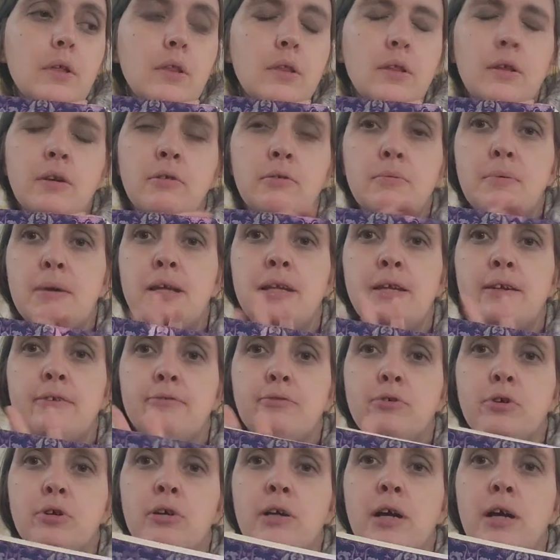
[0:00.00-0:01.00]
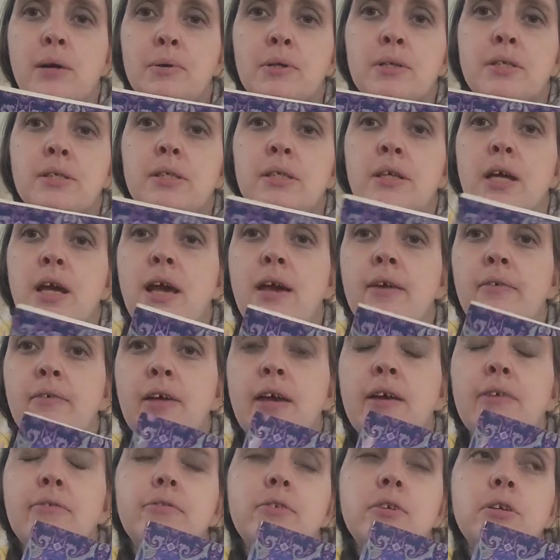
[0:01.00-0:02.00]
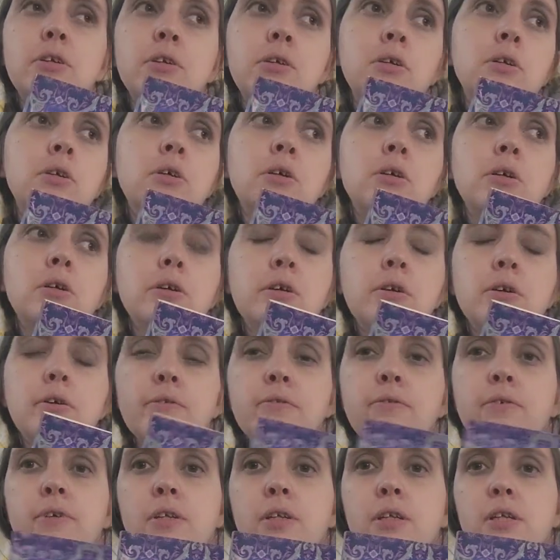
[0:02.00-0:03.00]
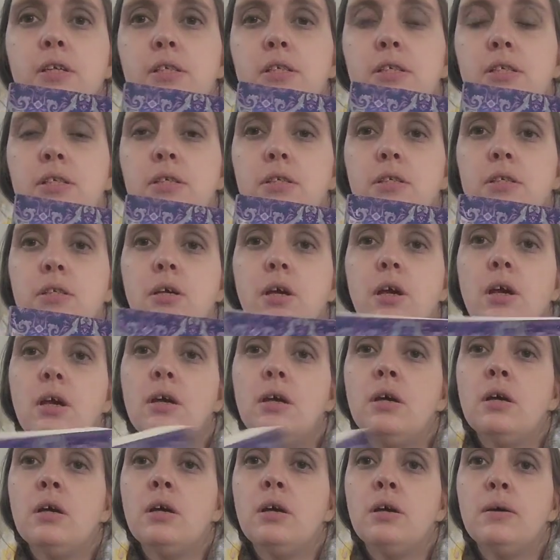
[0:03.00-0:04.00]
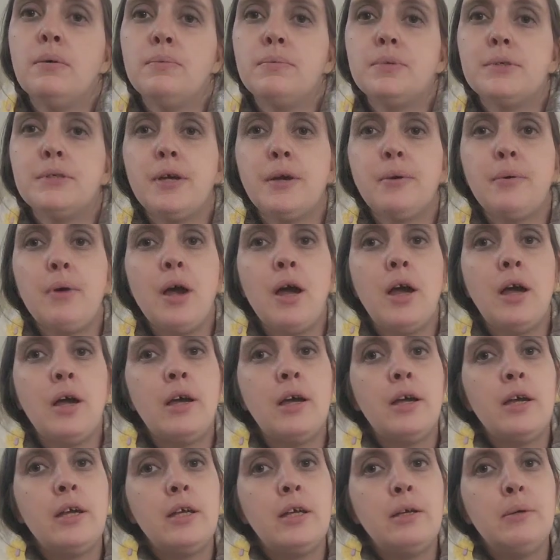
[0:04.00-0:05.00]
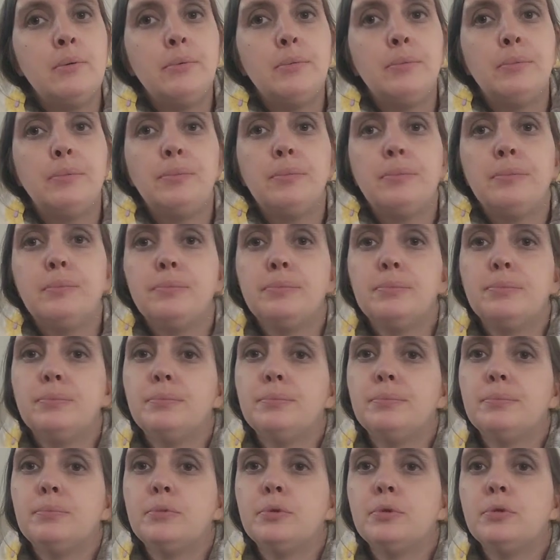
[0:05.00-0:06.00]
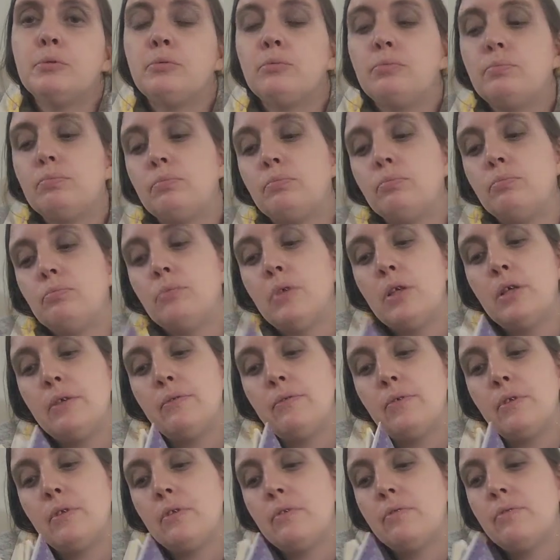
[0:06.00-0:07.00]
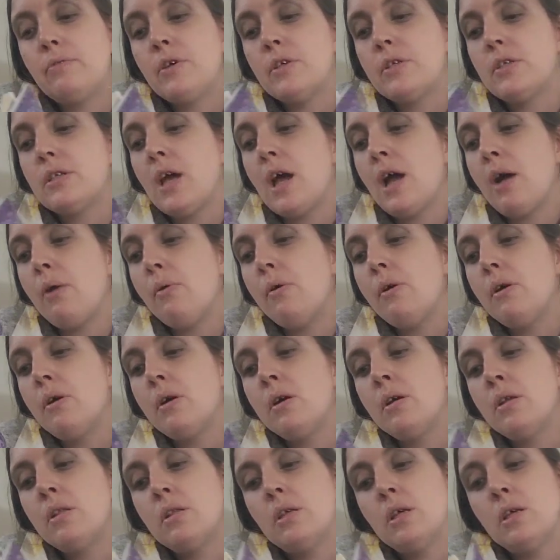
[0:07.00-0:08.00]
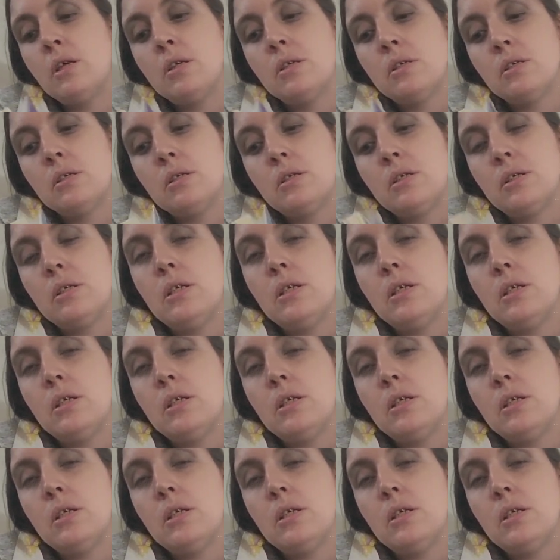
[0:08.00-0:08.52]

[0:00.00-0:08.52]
the remaining 4 hours that I have left for this. So I will read for the first hour and then